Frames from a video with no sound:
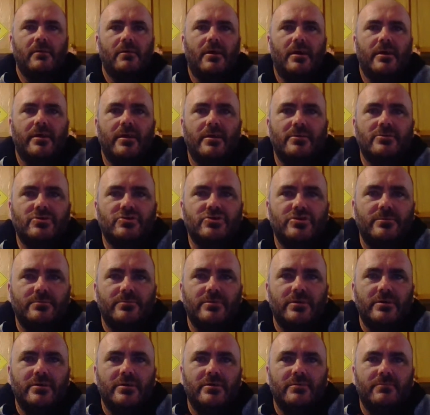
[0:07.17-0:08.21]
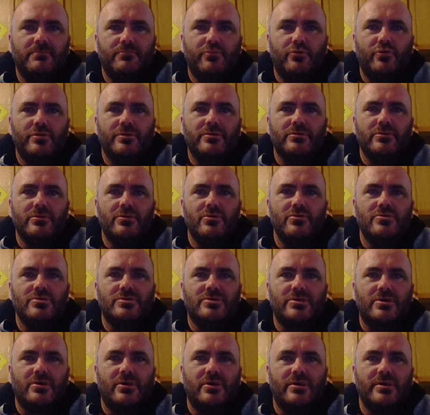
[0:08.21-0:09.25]
I got some important news,
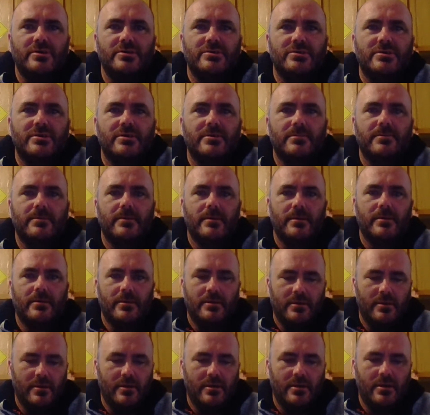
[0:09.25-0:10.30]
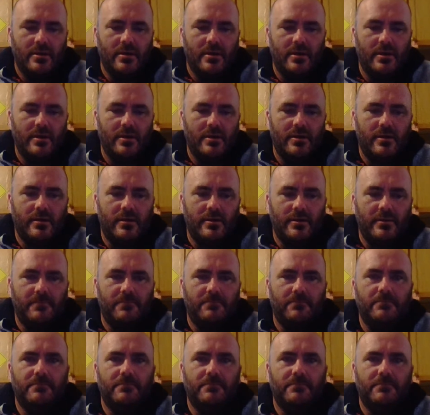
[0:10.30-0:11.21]
guys.